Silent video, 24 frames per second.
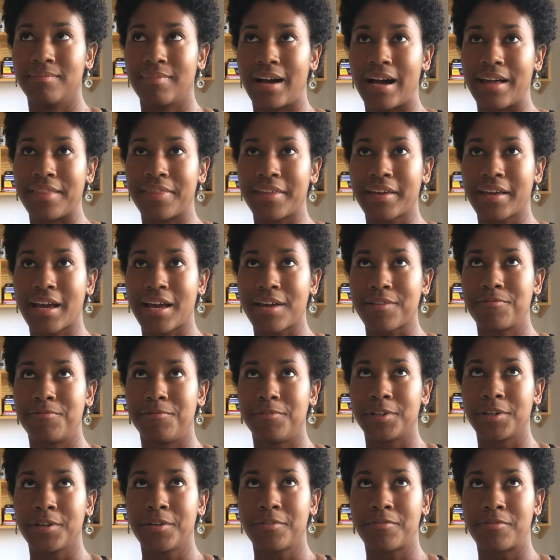I think I
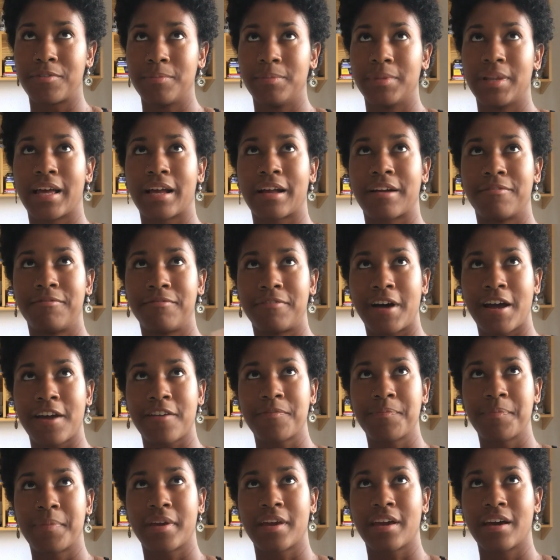flew from like
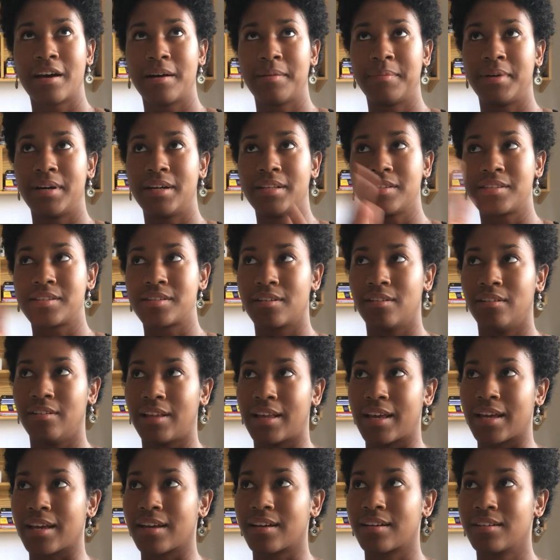5 p.m. until
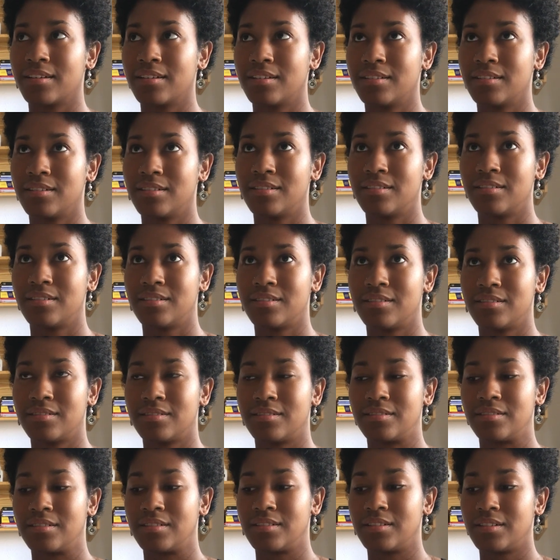like
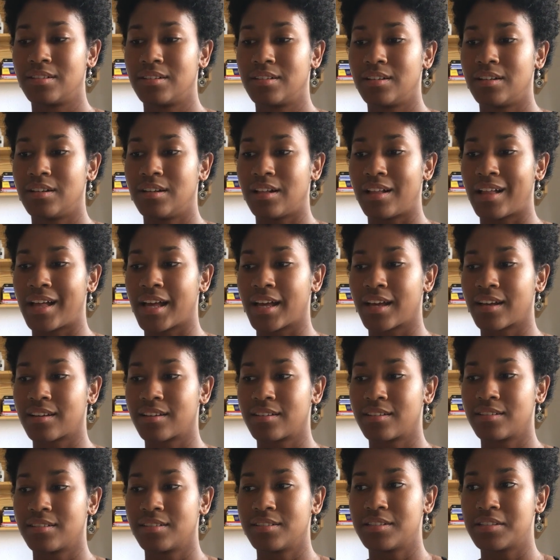it
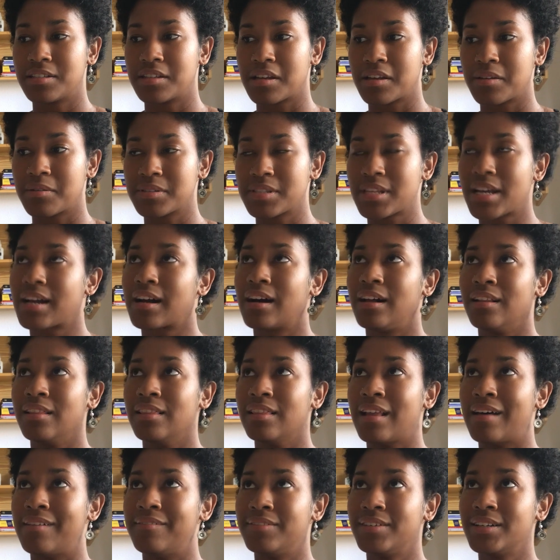was like
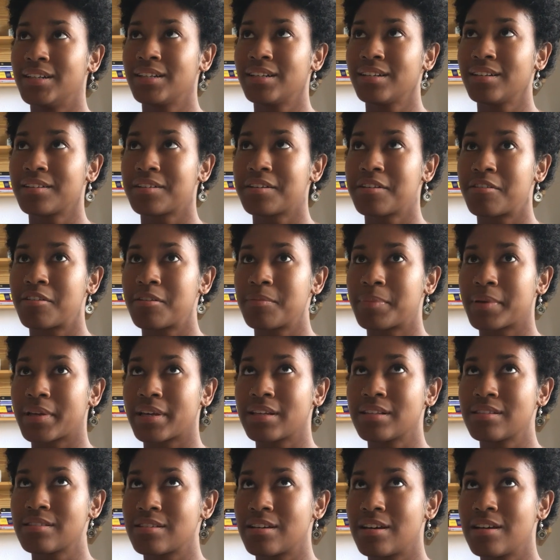11
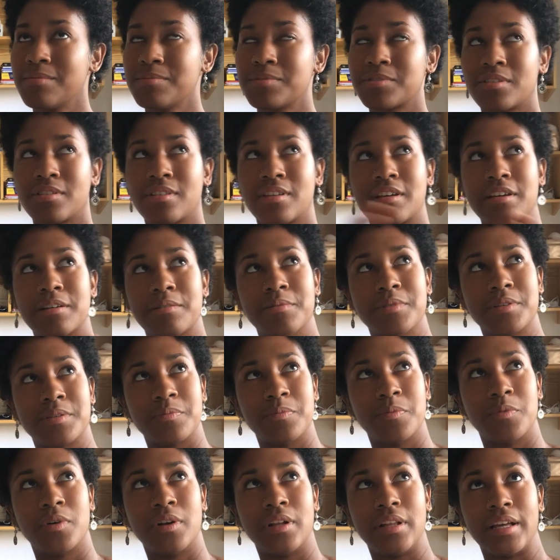European time, so then it was
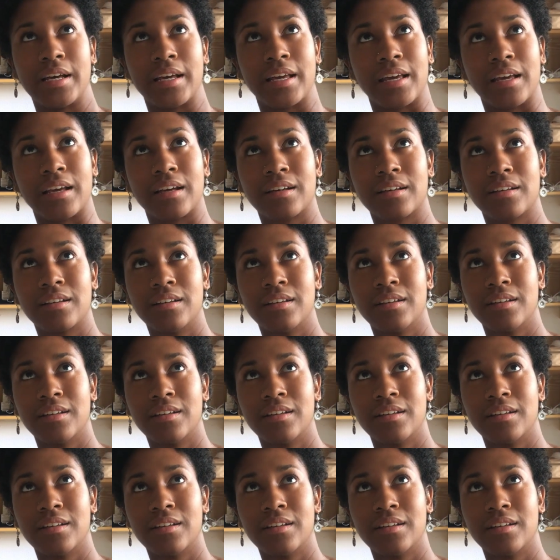more like